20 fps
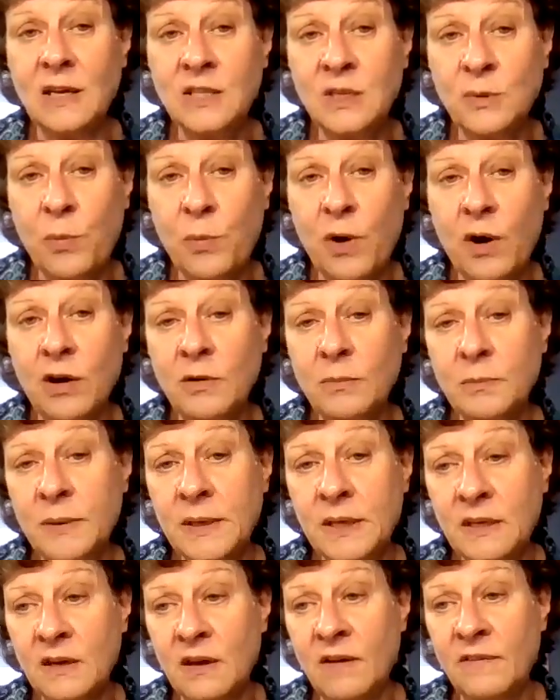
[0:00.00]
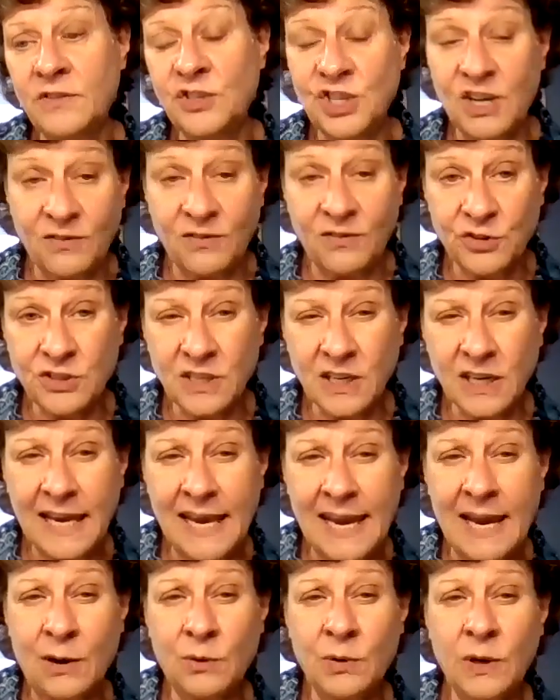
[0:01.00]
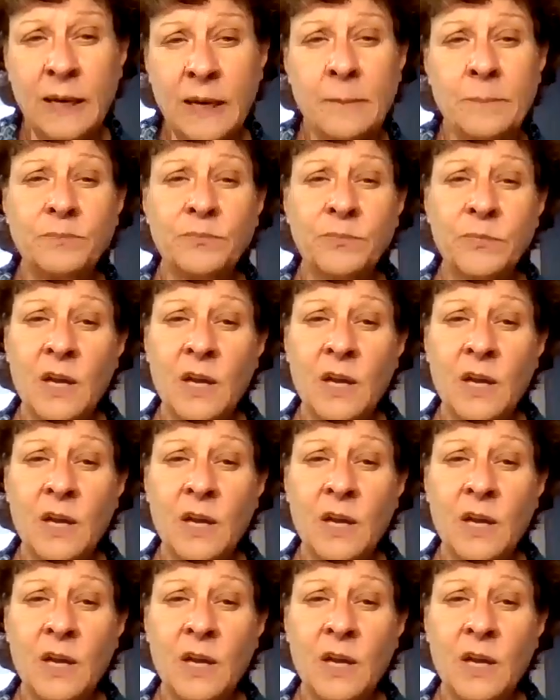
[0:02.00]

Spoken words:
a department of Jefferson County,